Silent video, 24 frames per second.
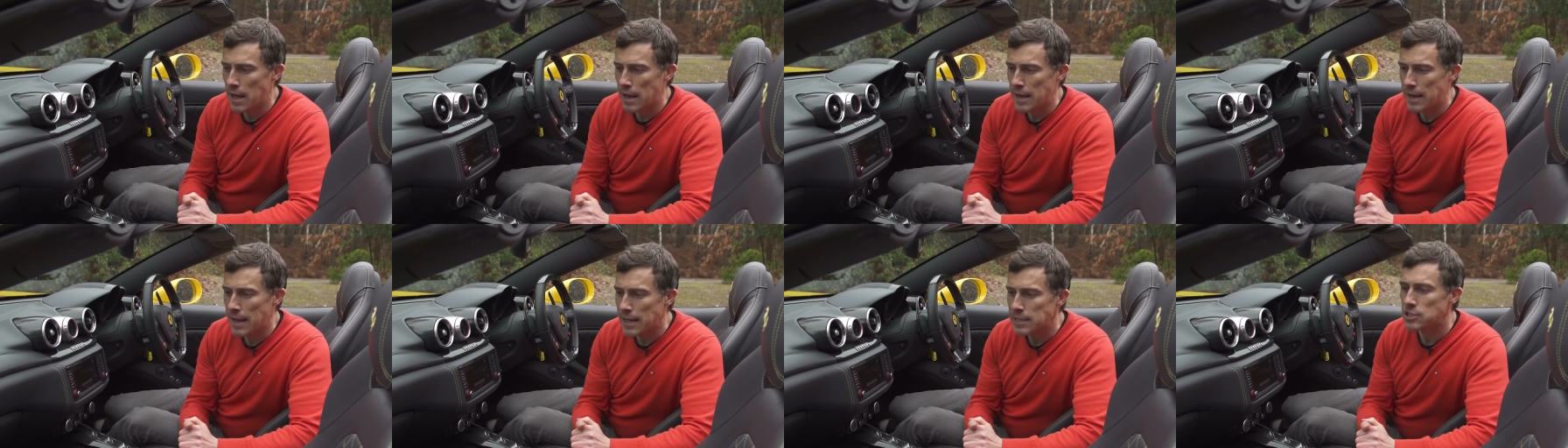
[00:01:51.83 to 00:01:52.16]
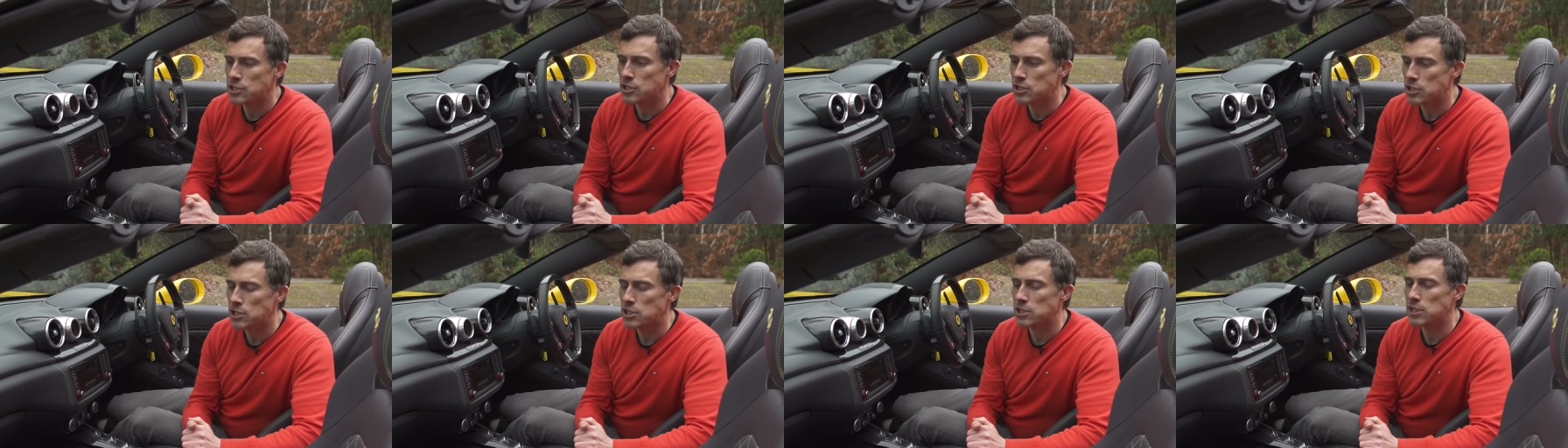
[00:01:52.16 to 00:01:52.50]
Let's
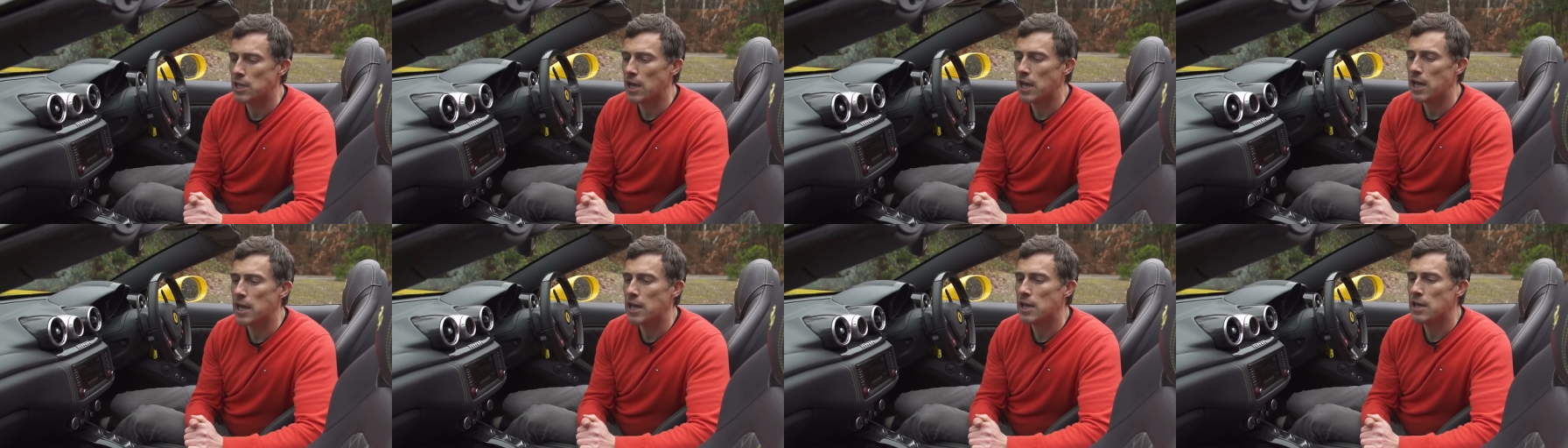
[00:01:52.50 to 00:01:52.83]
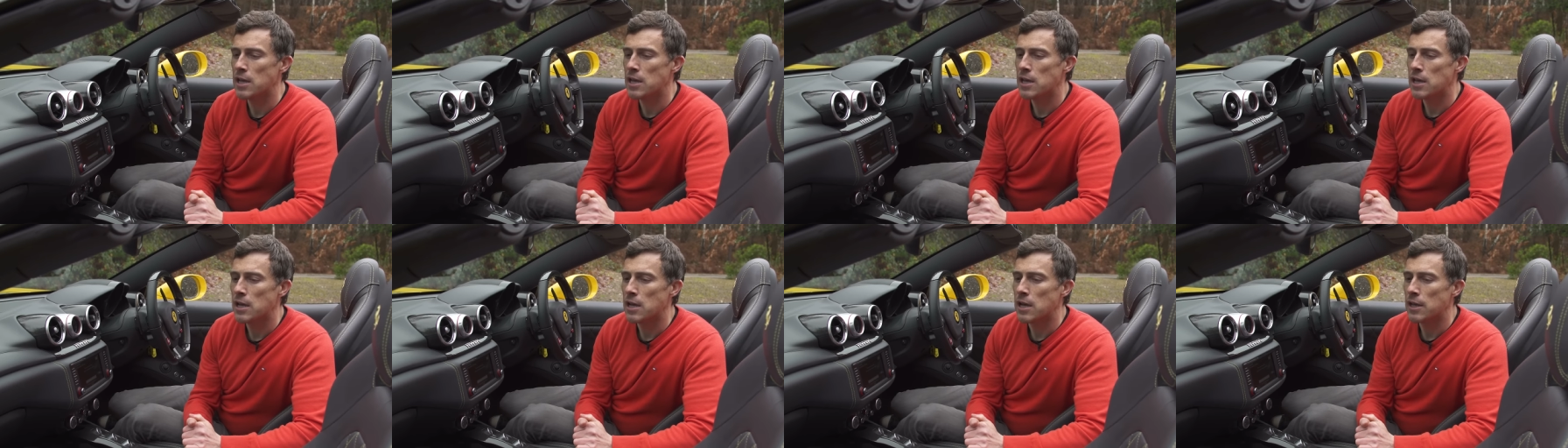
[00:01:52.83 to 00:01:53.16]
just say
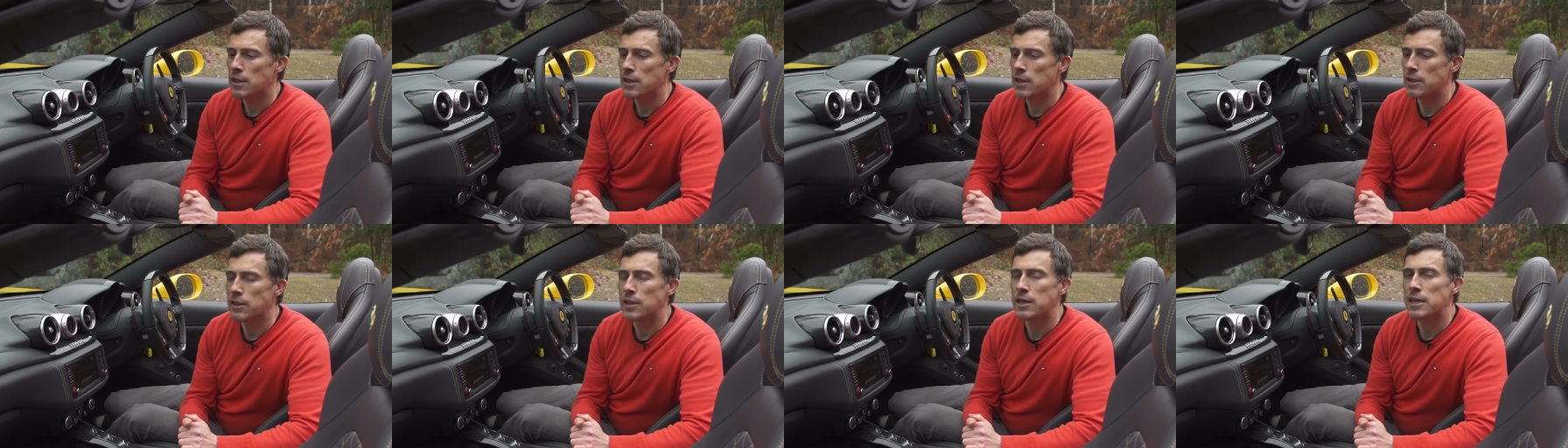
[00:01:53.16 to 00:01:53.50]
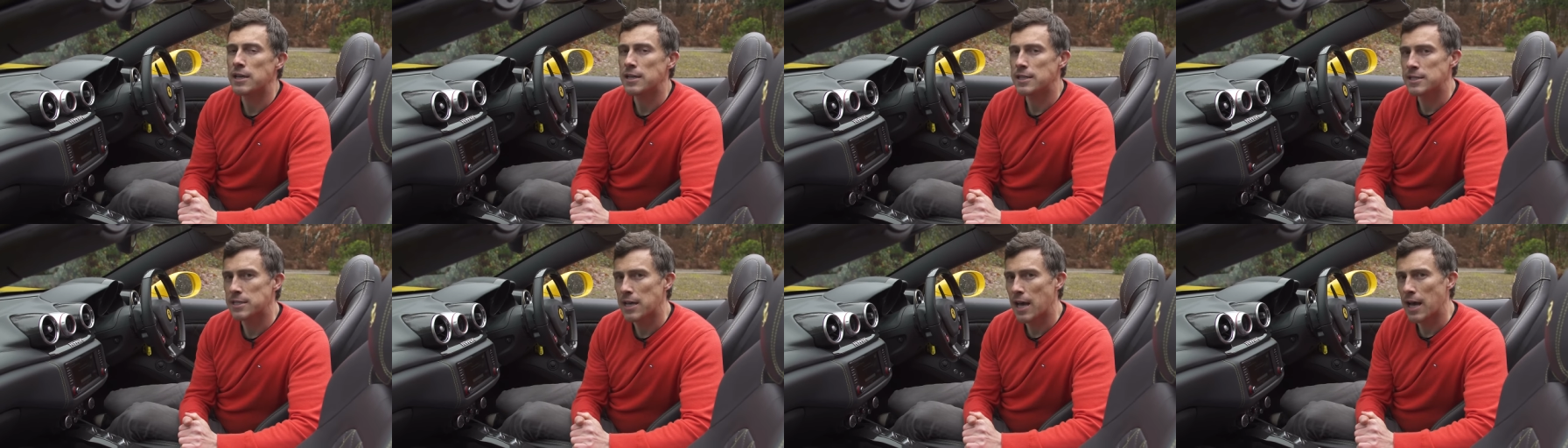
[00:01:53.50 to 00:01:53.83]
that
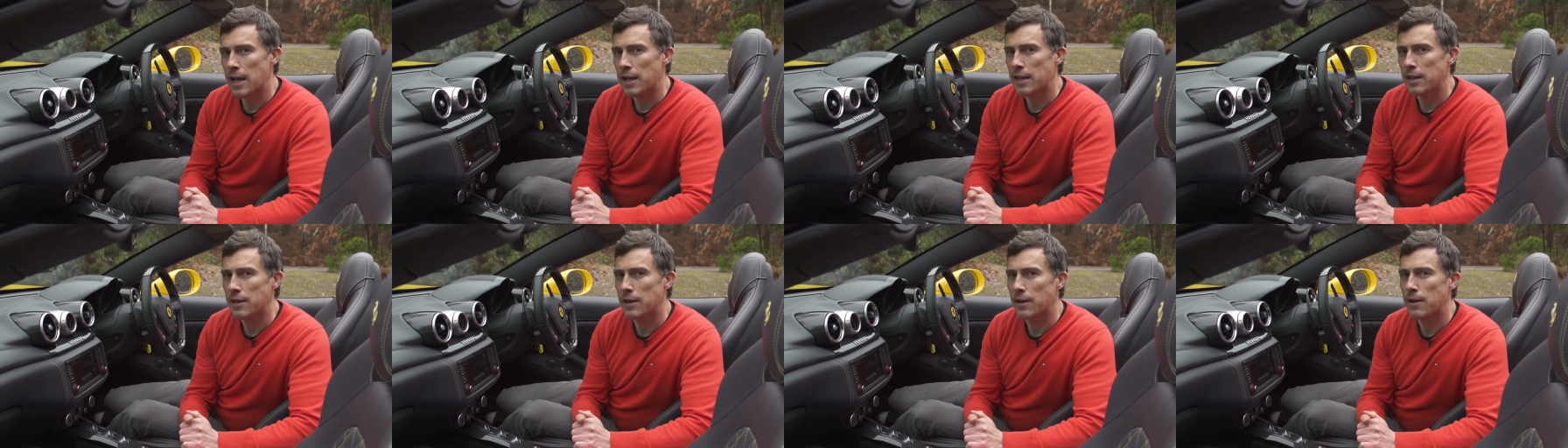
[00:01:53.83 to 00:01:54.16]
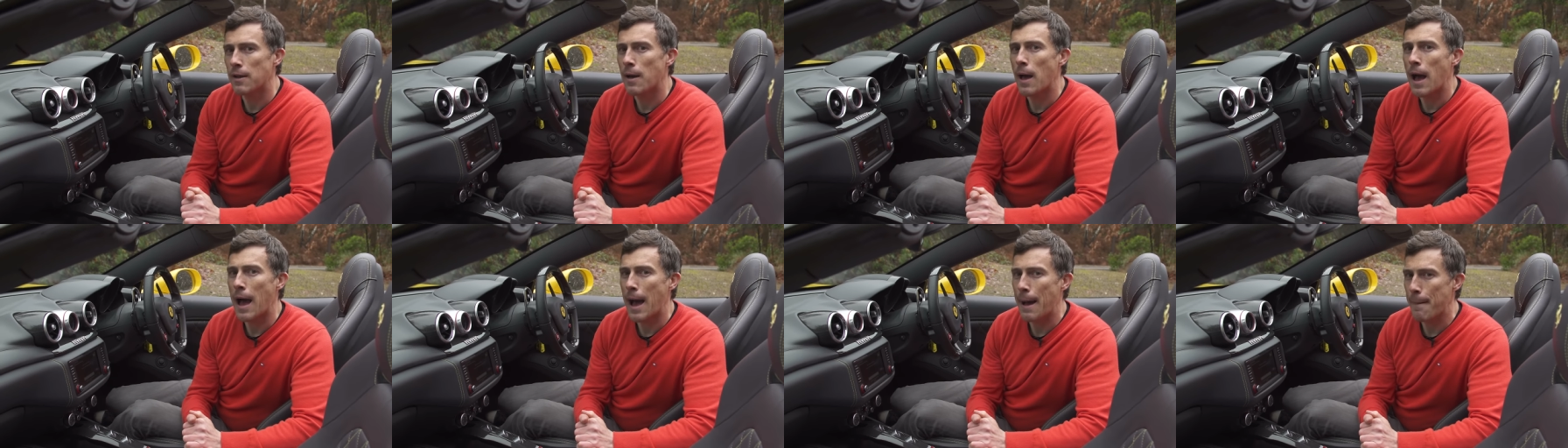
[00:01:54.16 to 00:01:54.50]
the
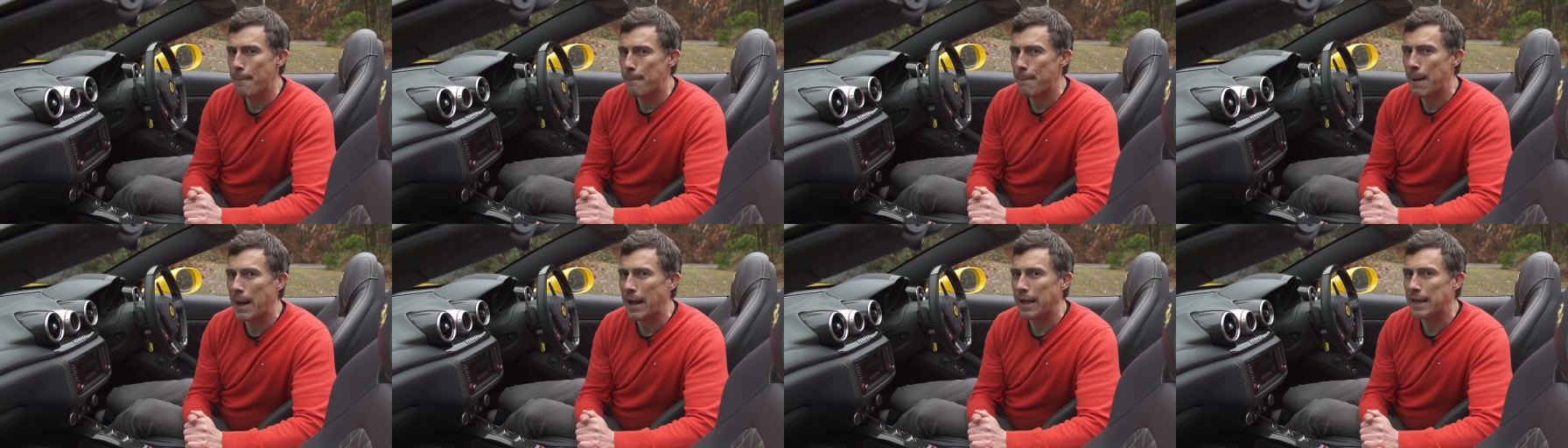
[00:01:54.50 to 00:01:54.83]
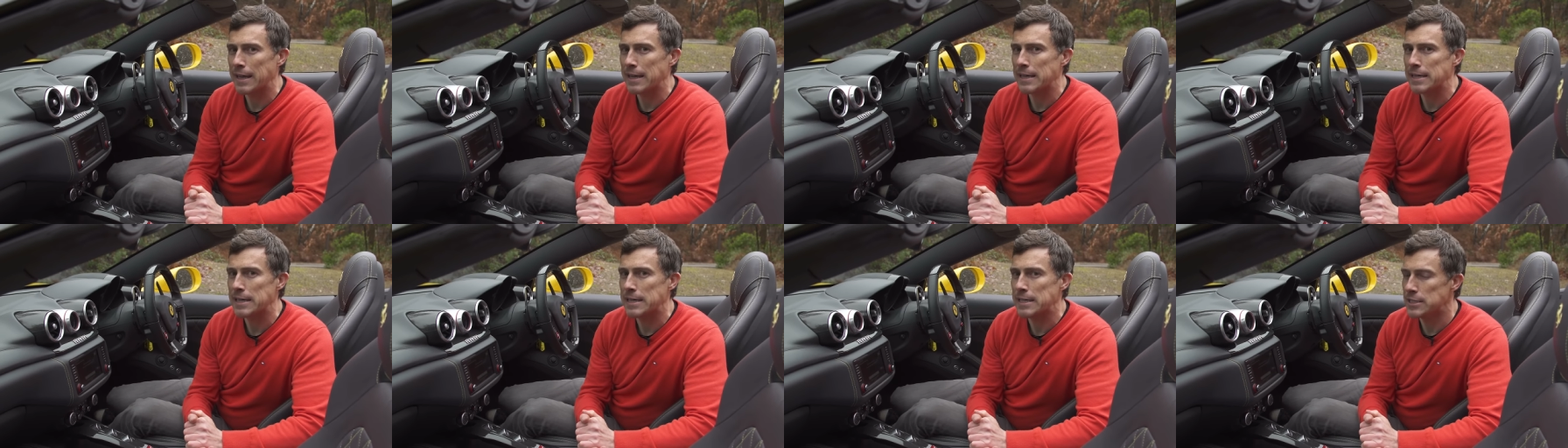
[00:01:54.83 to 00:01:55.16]
Italian
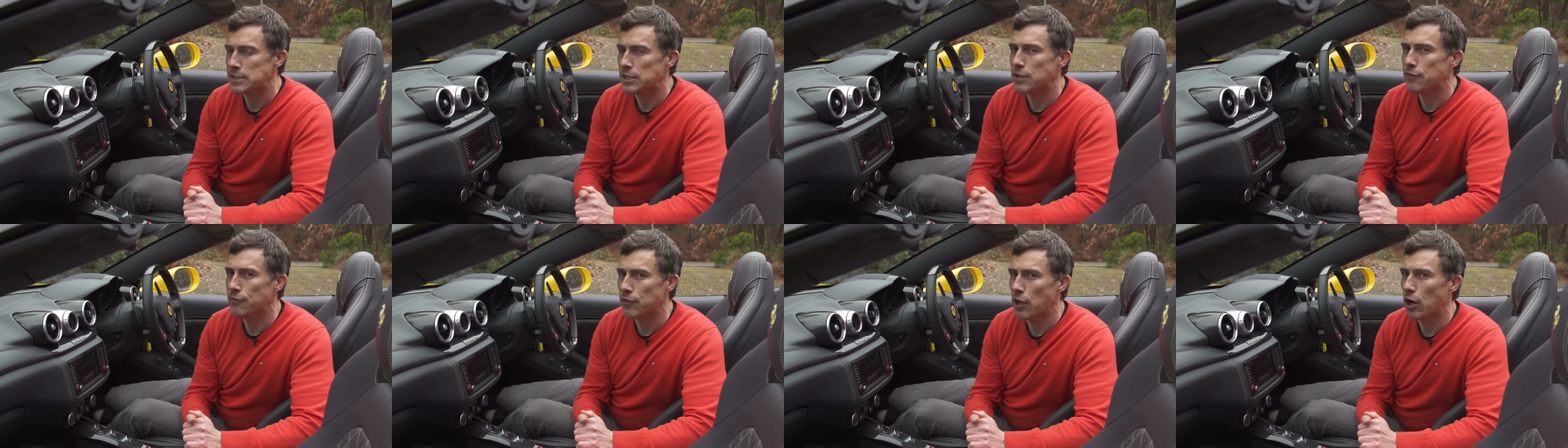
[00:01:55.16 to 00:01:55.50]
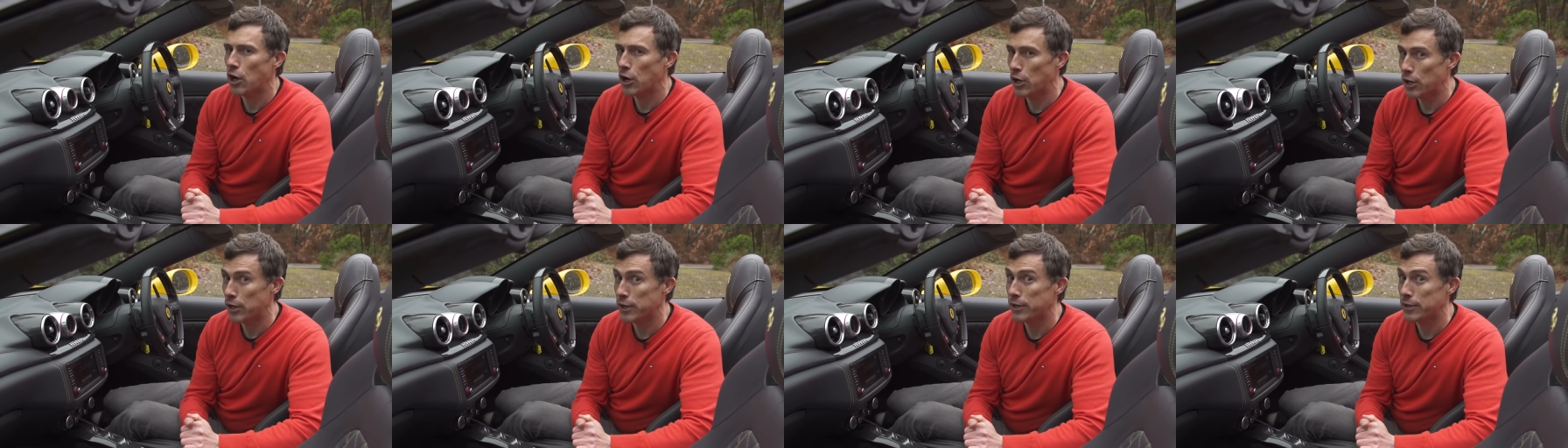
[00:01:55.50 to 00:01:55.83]
handbag is of the
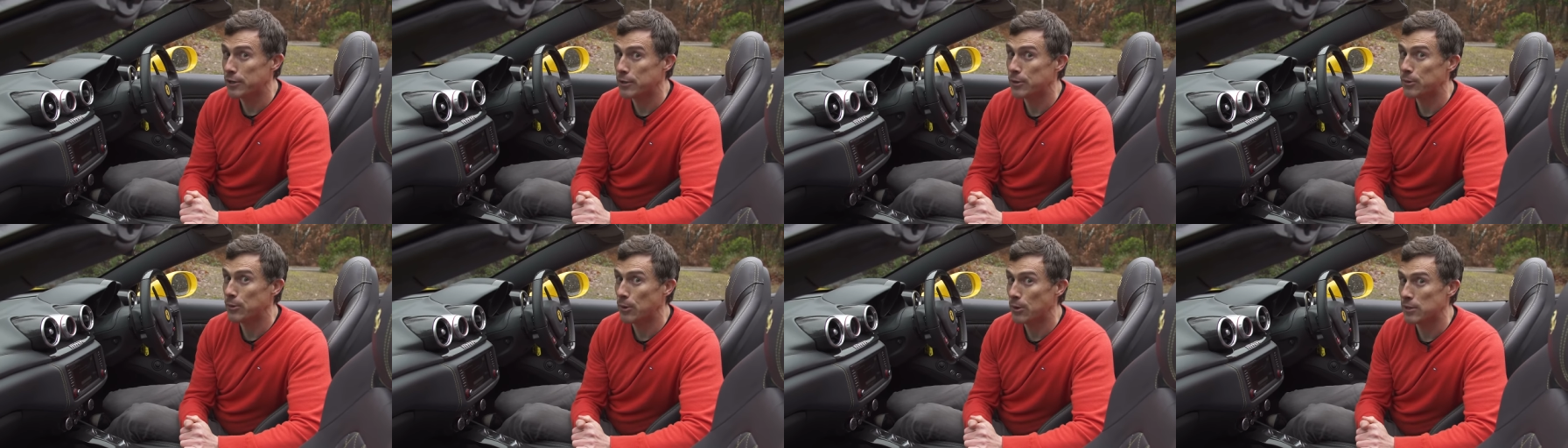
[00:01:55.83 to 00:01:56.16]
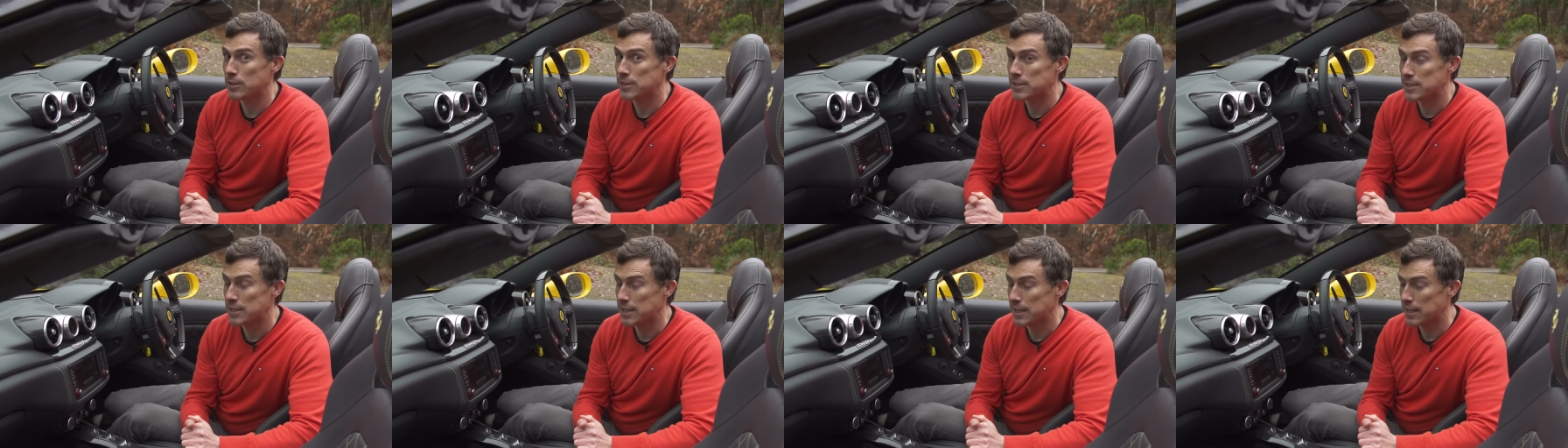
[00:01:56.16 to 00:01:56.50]
higher
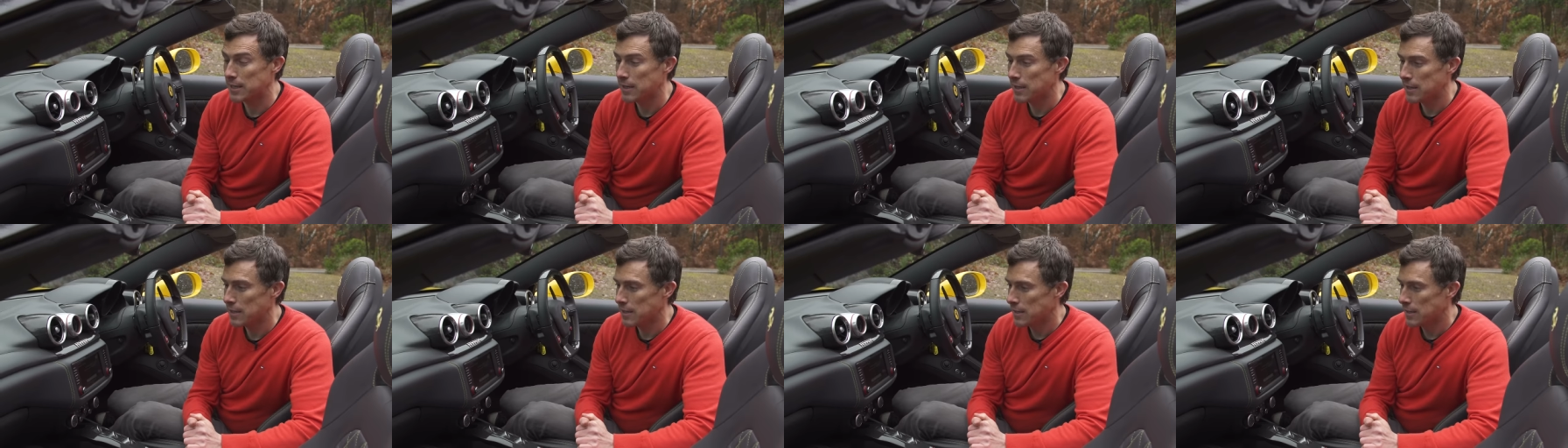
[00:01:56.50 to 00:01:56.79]
quality.